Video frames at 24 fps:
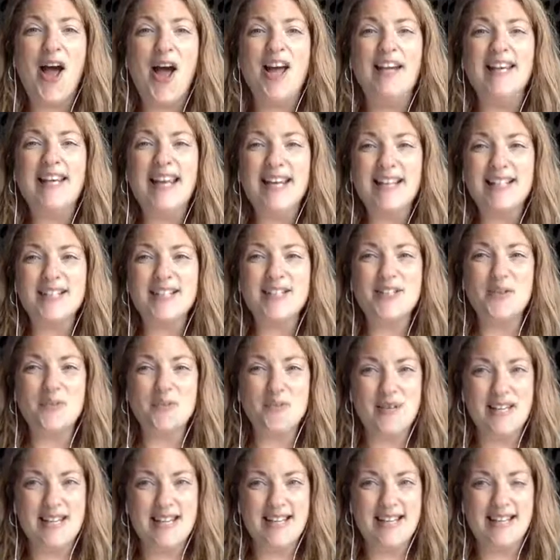next
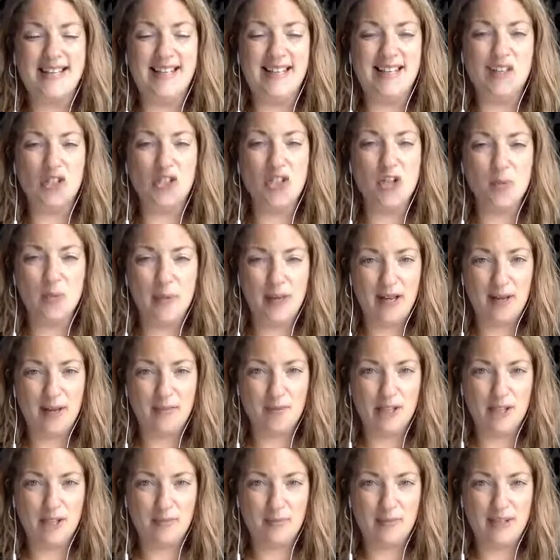week, 2 p.m.
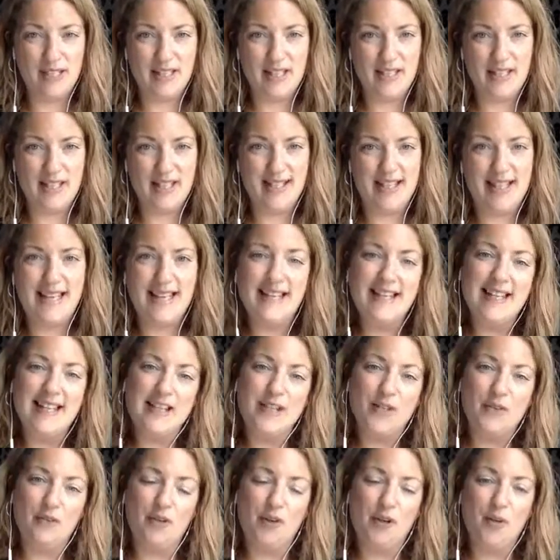GMT in
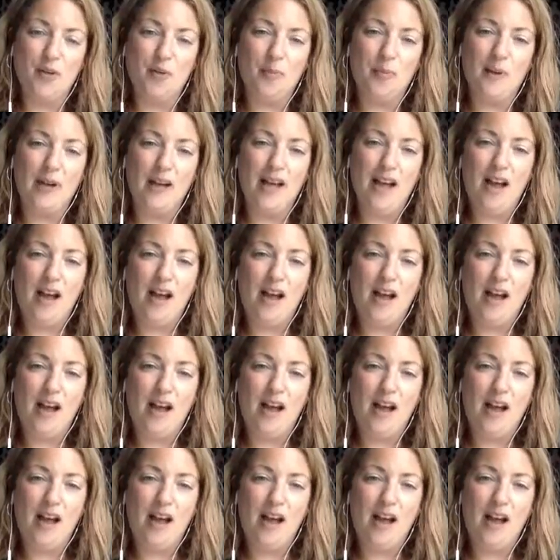this group.